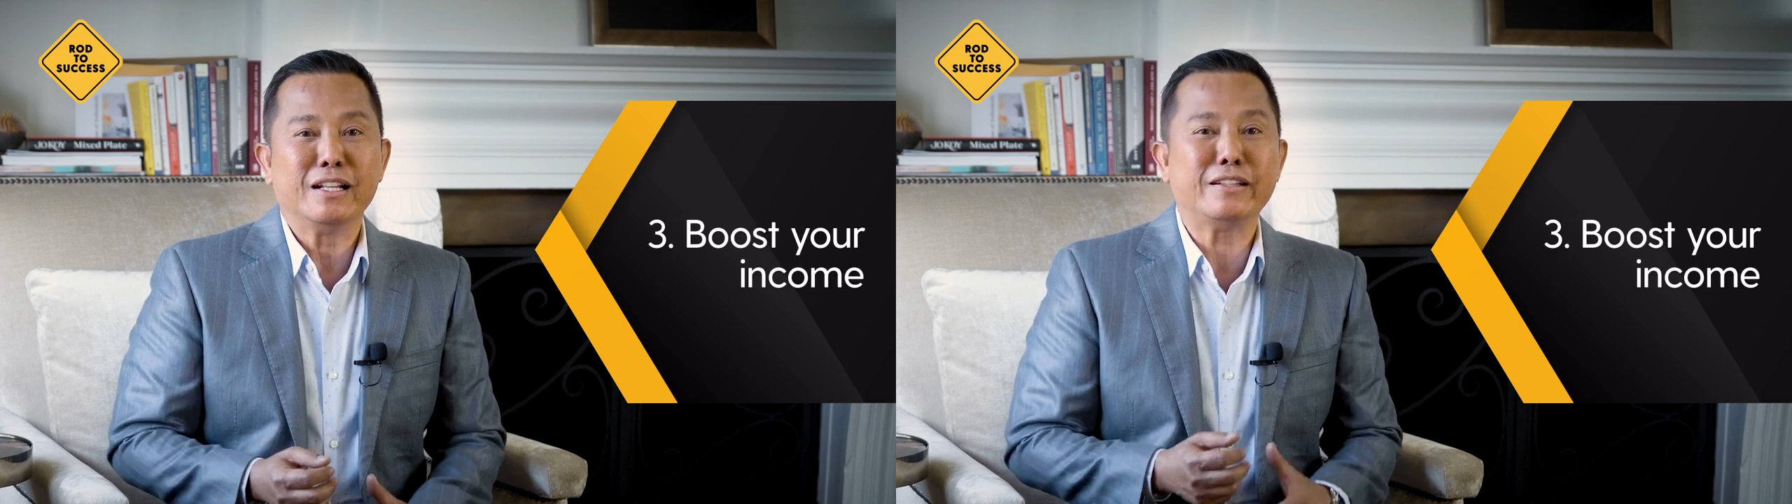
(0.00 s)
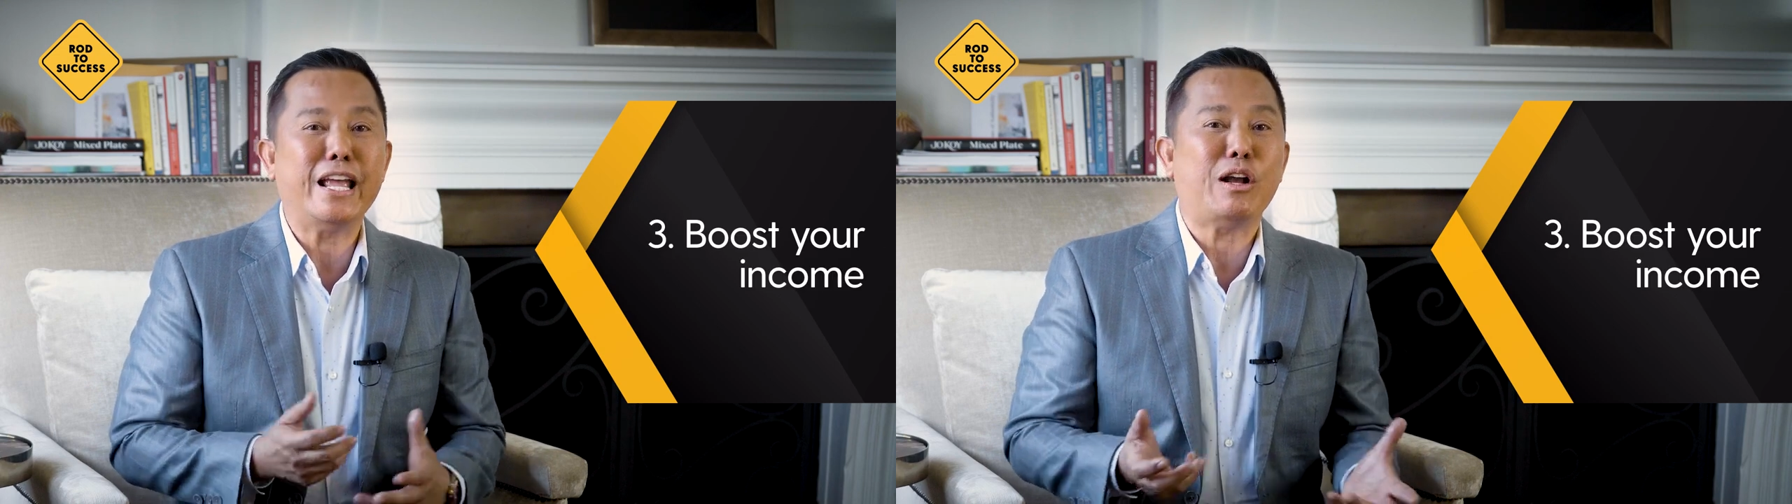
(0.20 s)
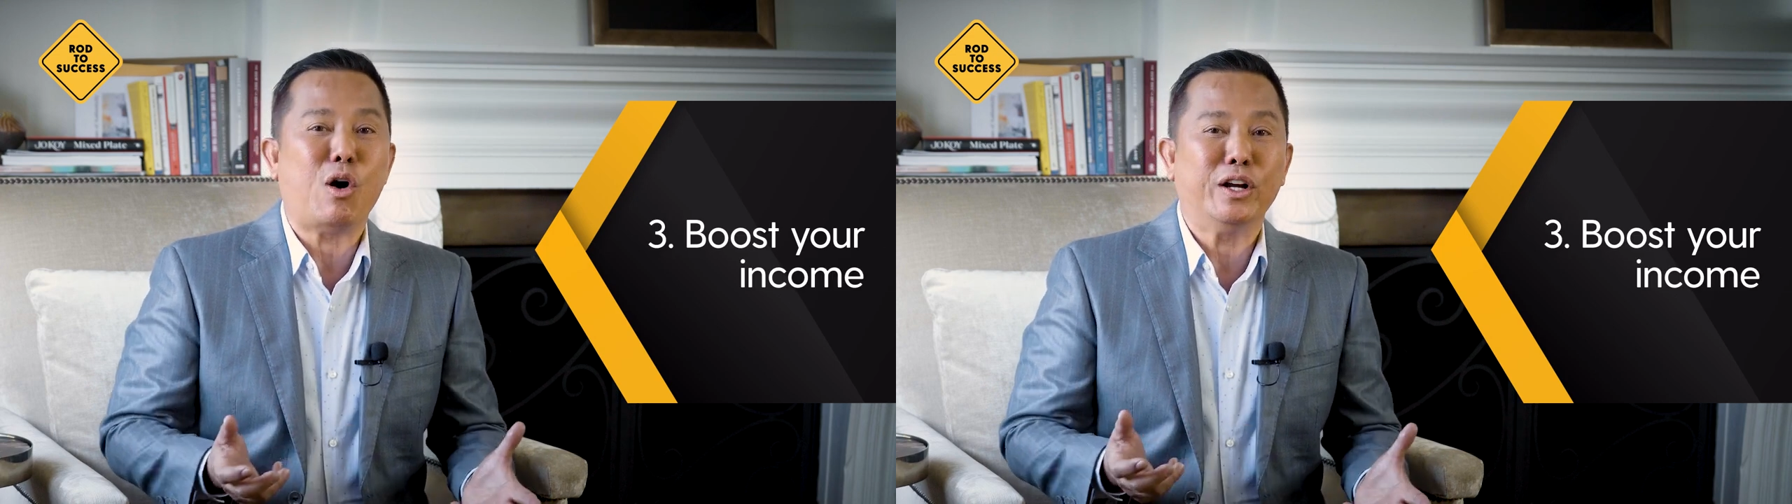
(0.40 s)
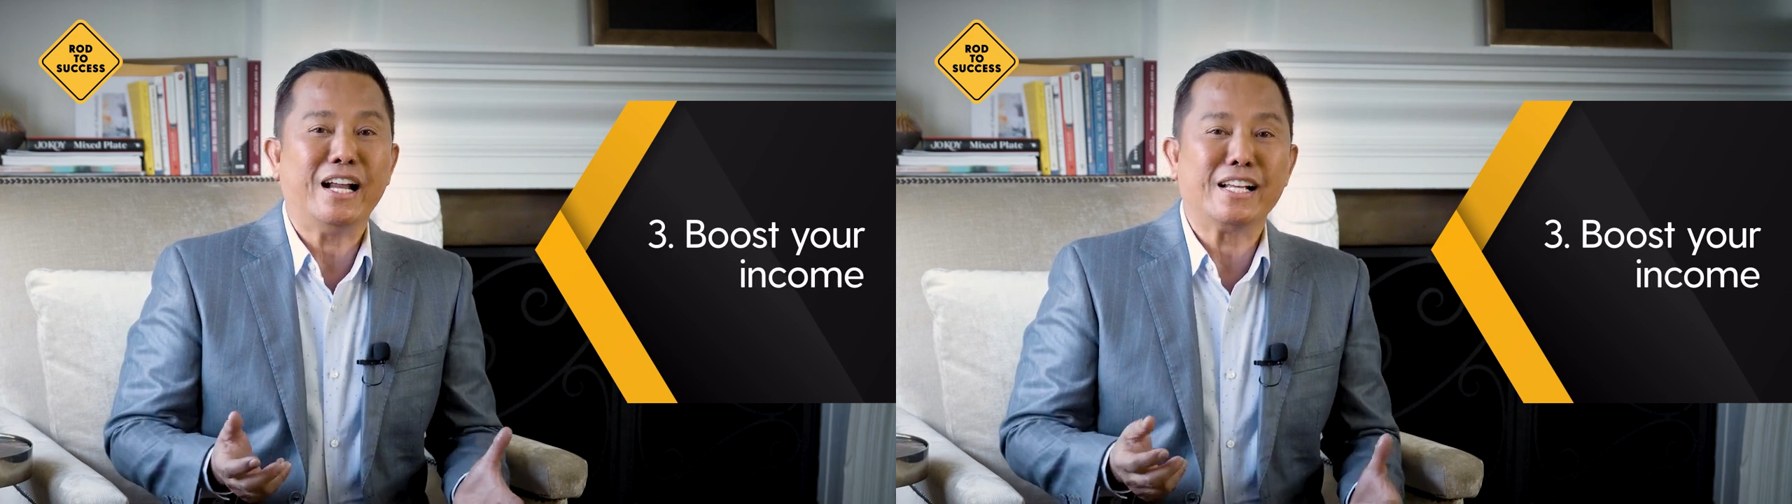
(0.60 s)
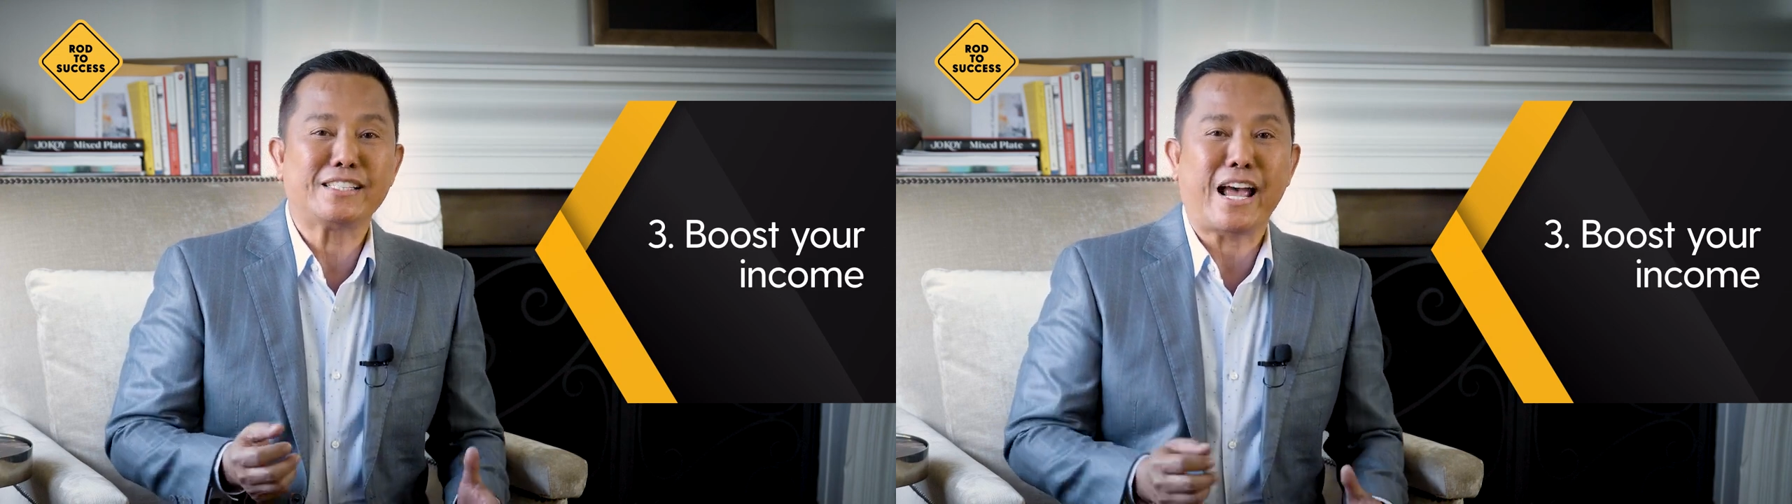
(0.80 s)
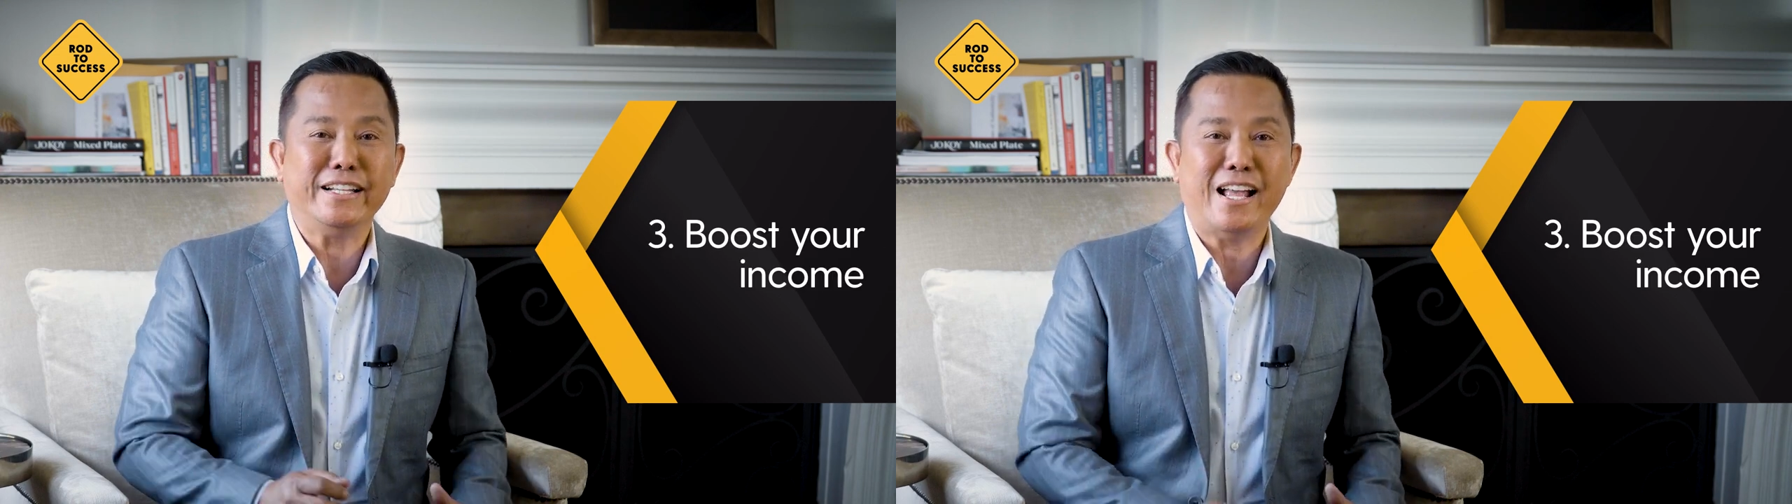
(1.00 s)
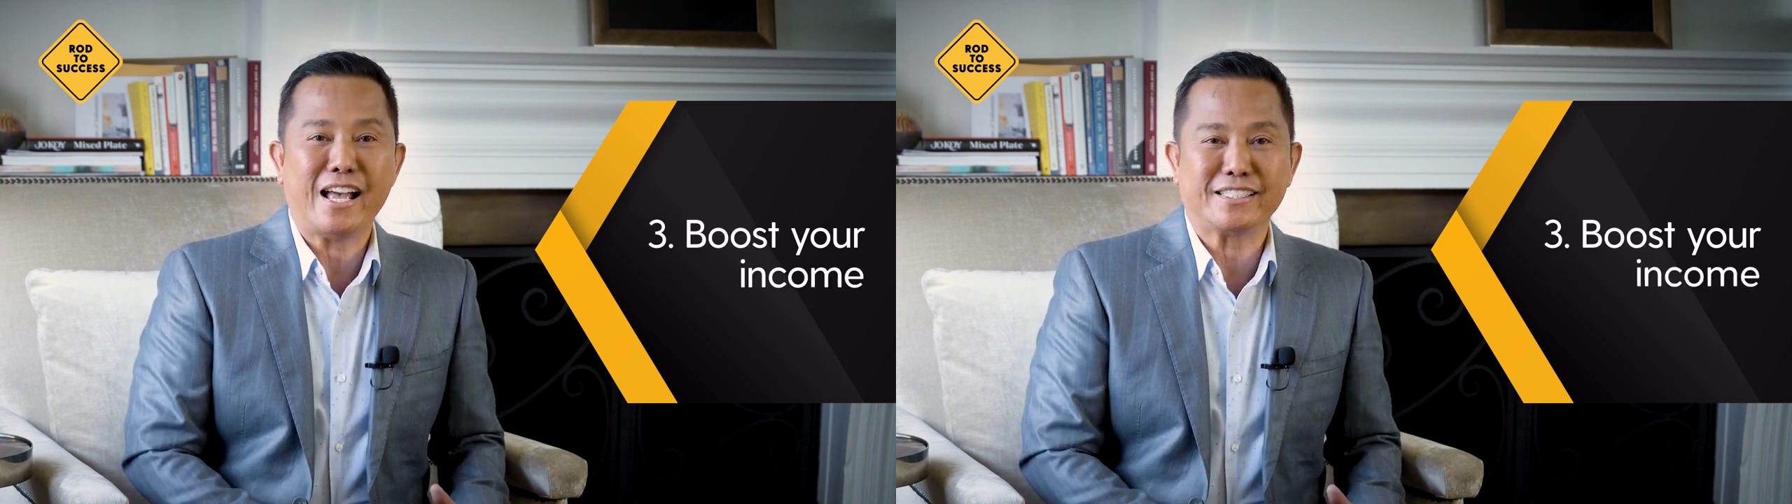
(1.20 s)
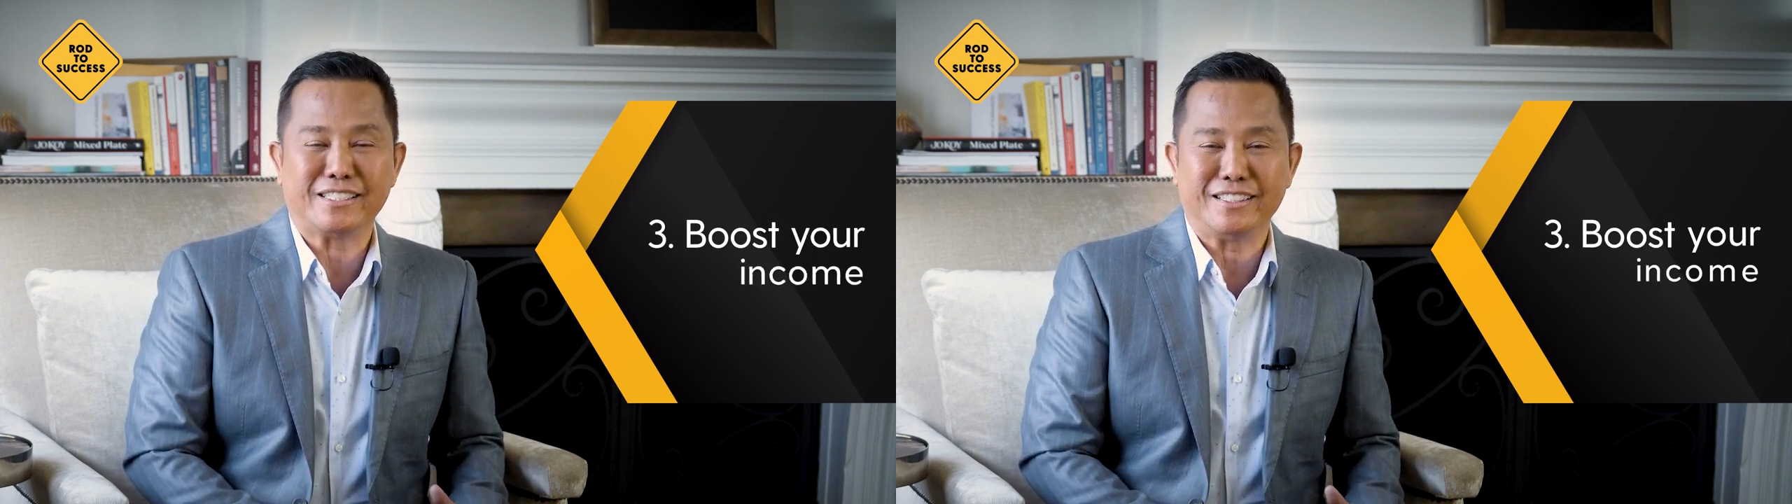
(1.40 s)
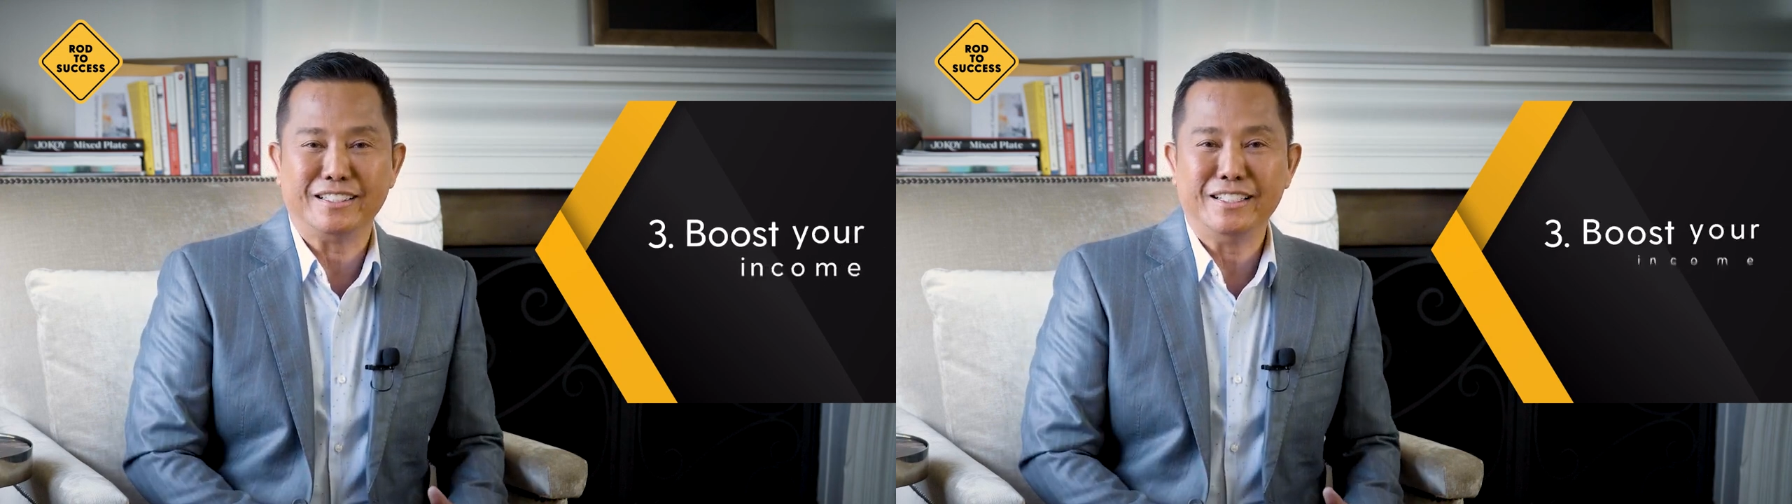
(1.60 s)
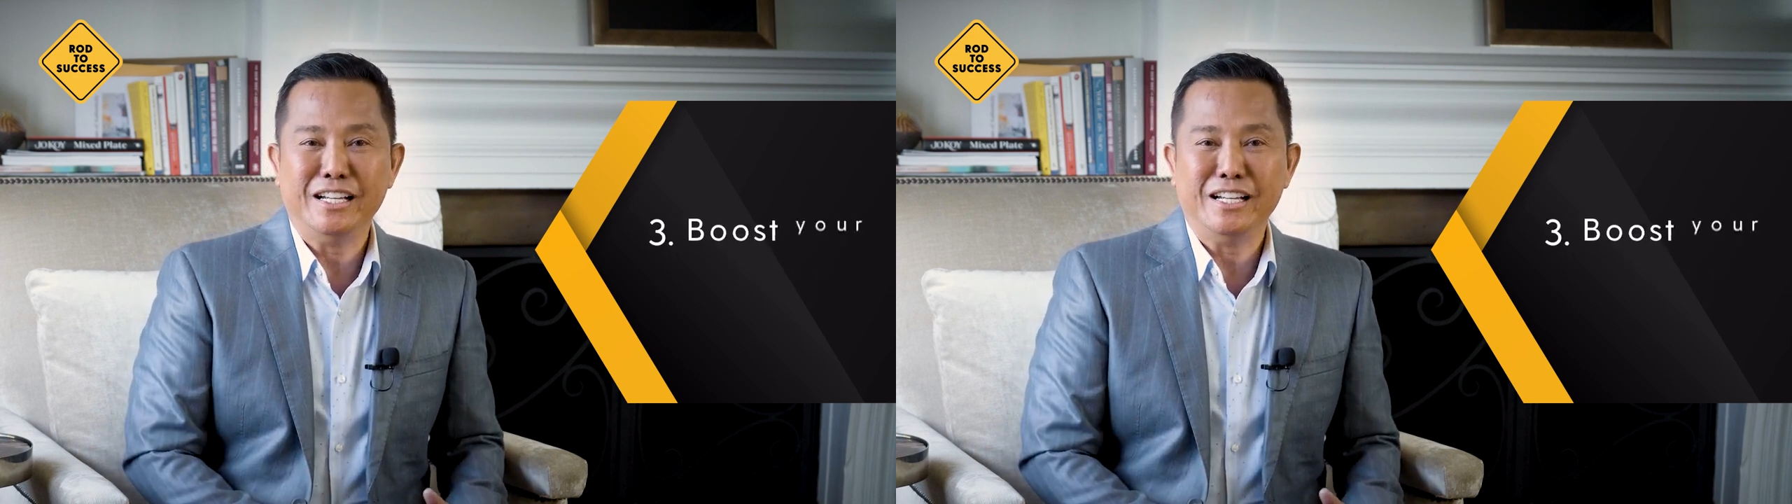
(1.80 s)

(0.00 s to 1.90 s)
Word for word: Take on a side hustle.